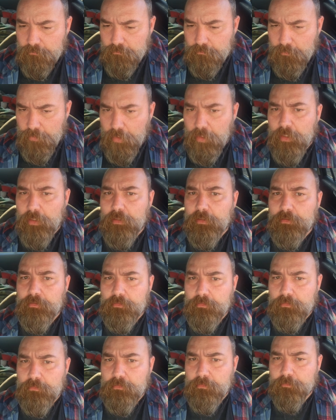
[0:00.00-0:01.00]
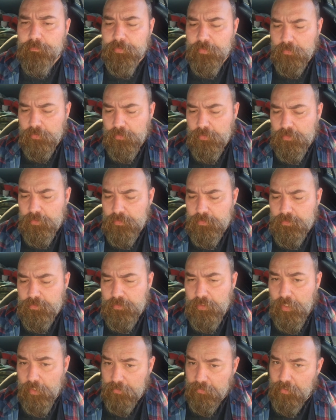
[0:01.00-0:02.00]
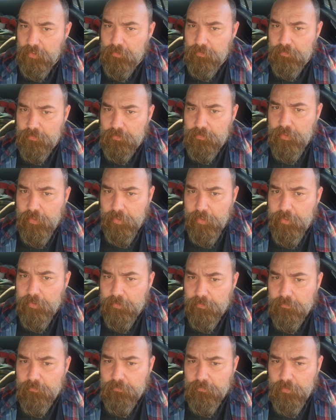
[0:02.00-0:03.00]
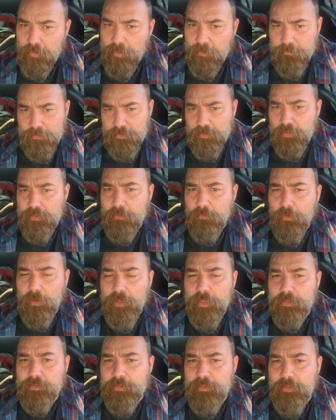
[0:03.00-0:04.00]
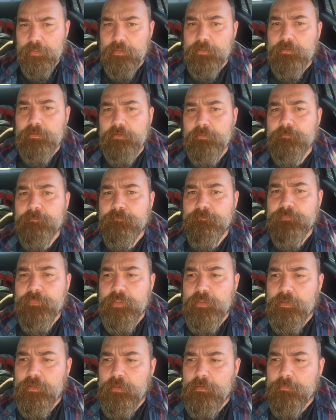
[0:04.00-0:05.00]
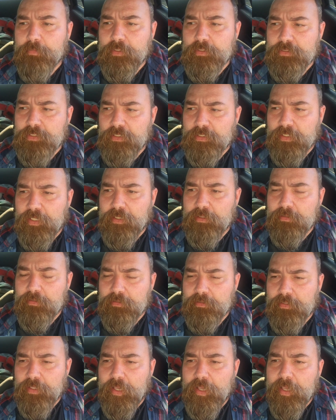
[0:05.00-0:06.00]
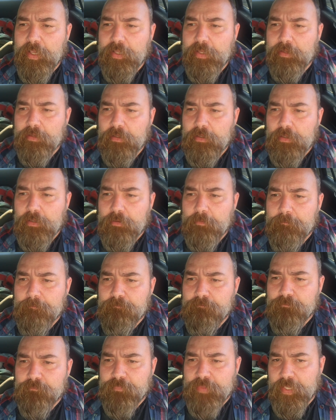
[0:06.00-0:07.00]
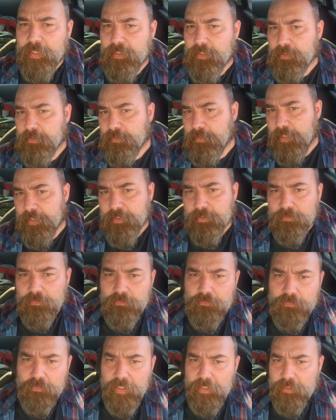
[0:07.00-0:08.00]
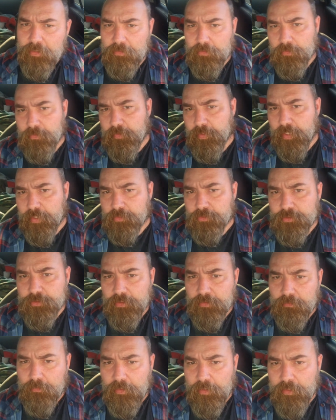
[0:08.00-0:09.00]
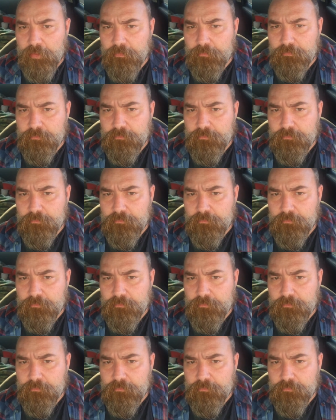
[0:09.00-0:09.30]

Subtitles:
Yeah, because at the end of the day, right? I'm gonna tell you why it did. Because at the end of the day, they can do that shit, right?